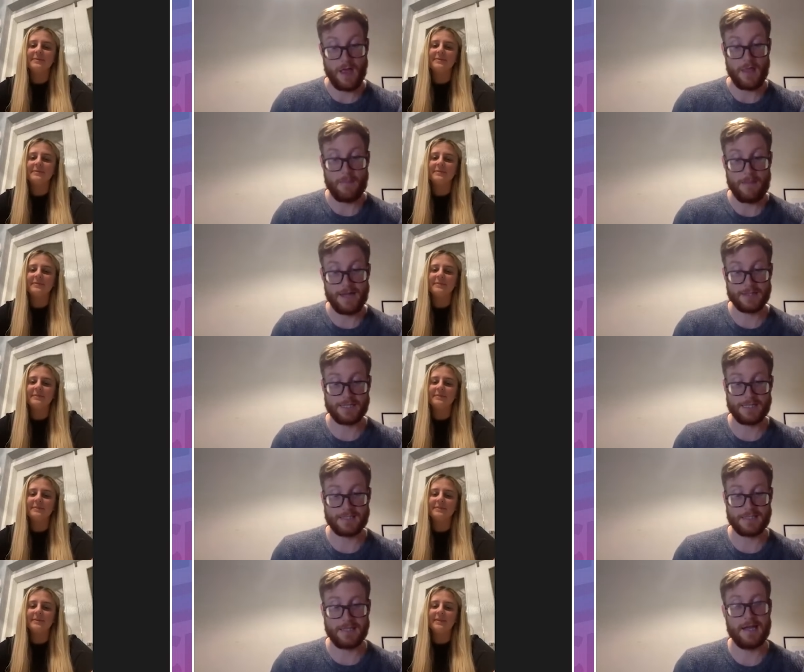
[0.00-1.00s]
Speaker 1: the match
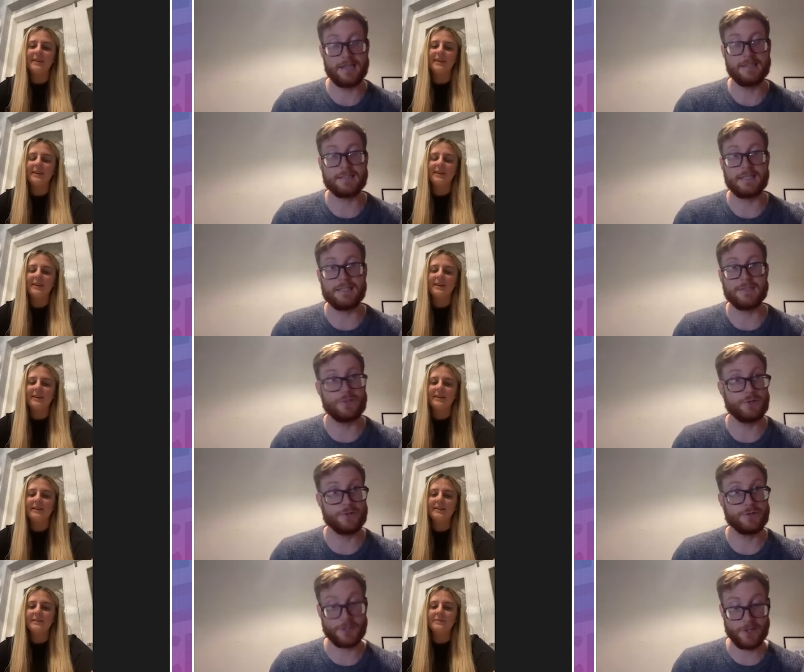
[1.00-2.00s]
against the Lions is
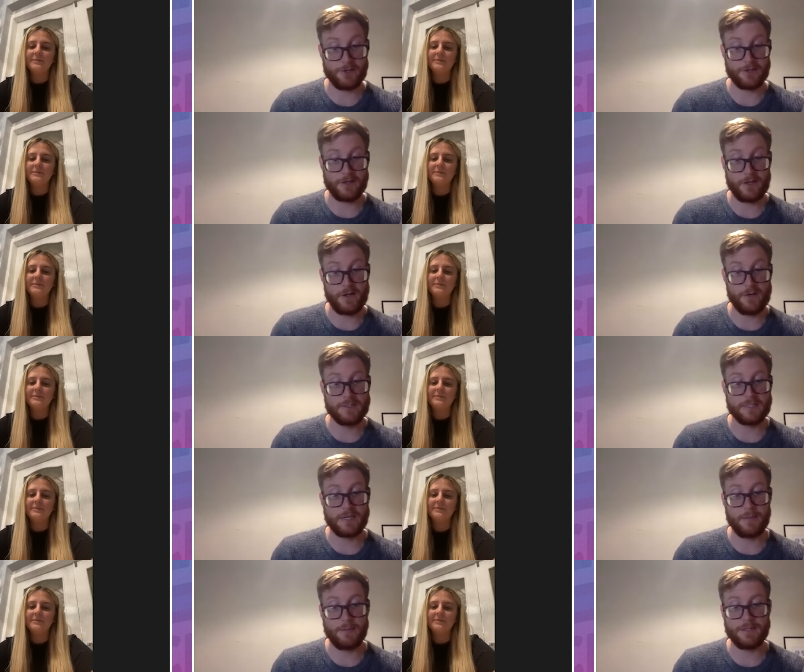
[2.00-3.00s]
Georgia Cook, who is
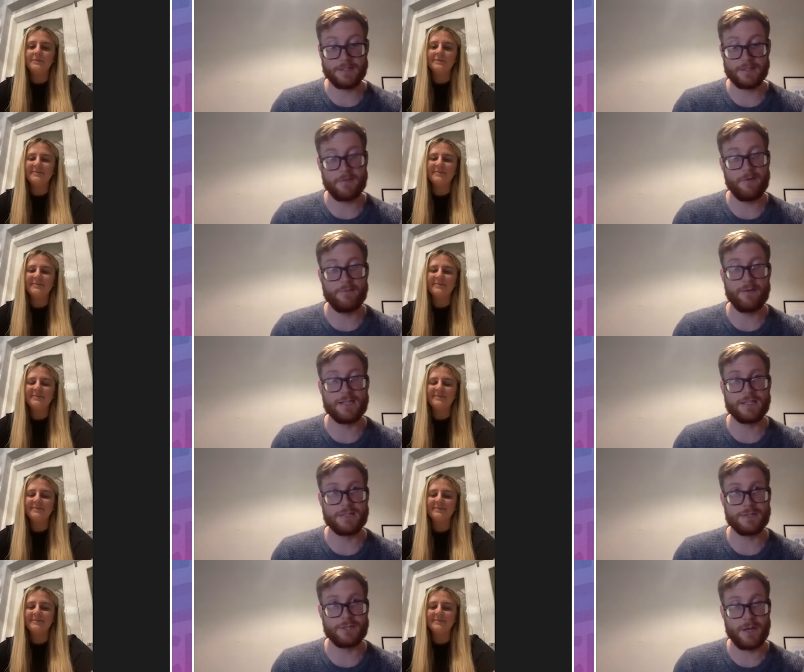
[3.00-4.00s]
going to bring some
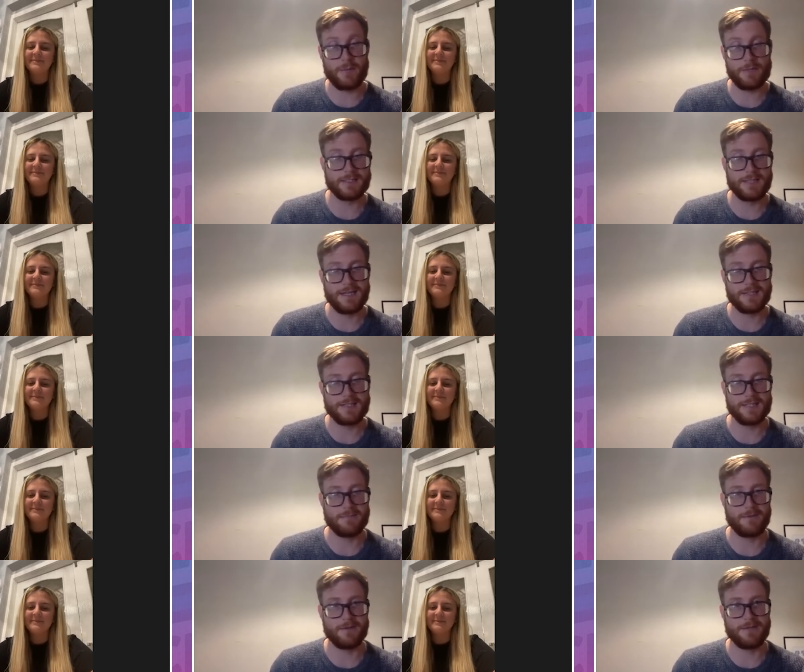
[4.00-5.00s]
razor-sharp insight to
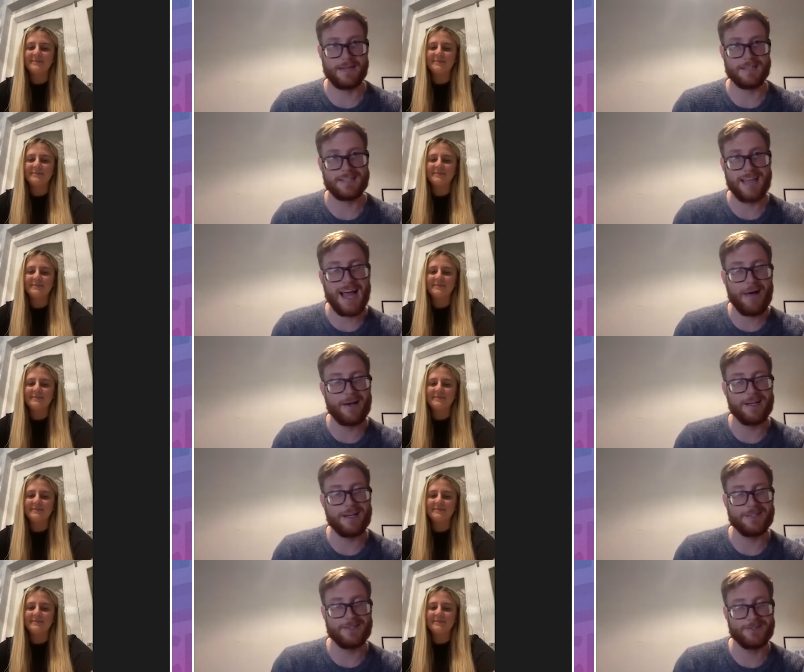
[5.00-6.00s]
this podcast. How are
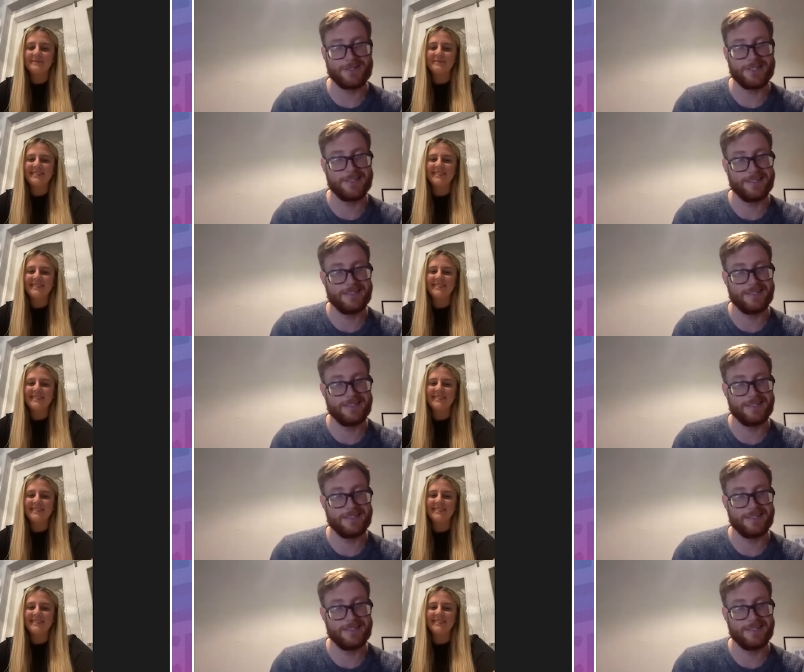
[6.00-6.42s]
you, Georgia?